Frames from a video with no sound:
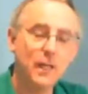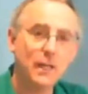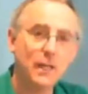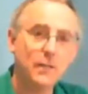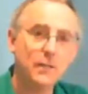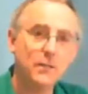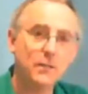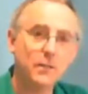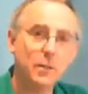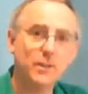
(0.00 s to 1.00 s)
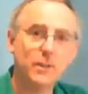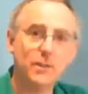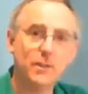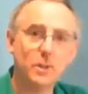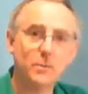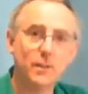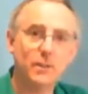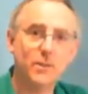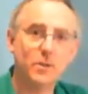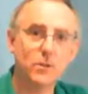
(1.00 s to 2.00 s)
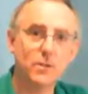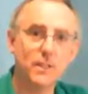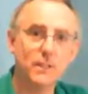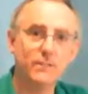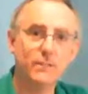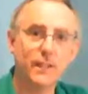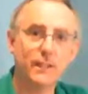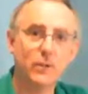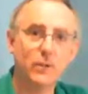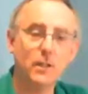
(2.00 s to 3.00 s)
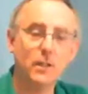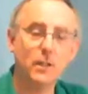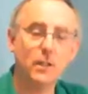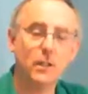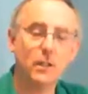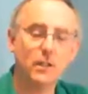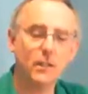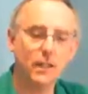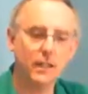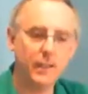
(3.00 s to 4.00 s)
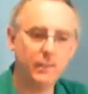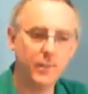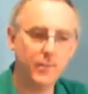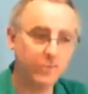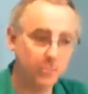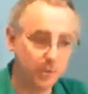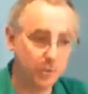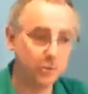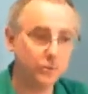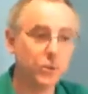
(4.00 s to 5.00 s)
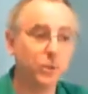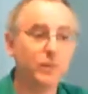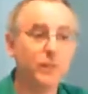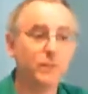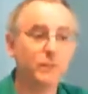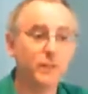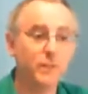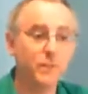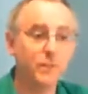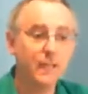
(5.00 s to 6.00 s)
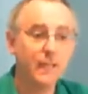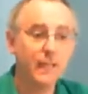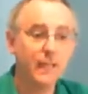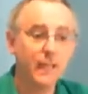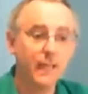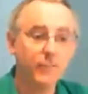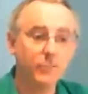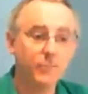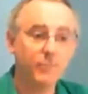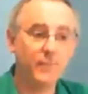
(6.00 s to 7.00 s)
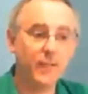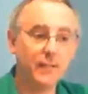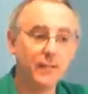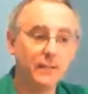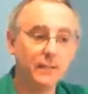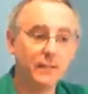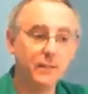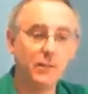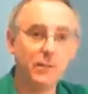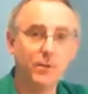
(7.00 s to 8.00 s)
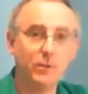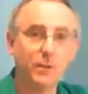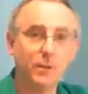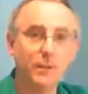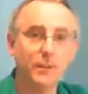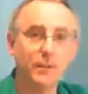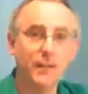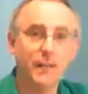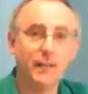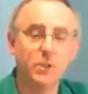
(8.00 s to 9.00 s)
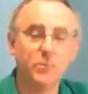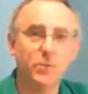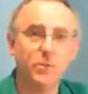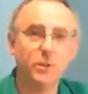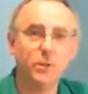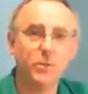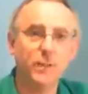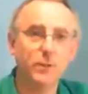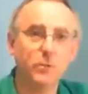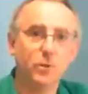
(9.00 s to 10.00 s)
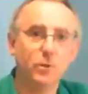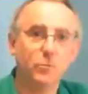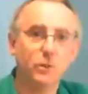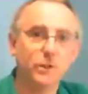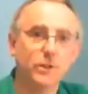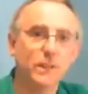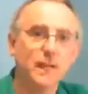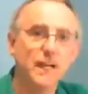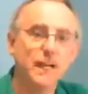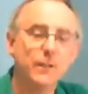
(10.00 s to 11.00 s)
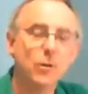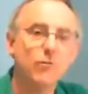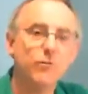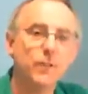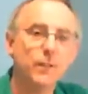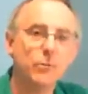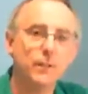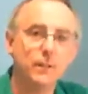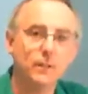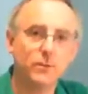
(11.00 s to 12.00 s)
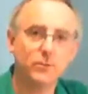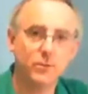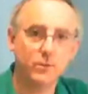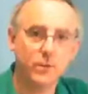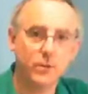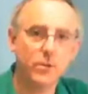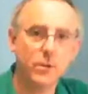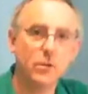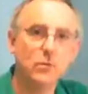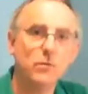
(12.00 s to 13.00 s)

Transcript: some of these experiments yourselves later on, or maybe you've been doing some alongside me. And it's all about learning, exploring the way the world works, and hopefully when all the restrictions are over,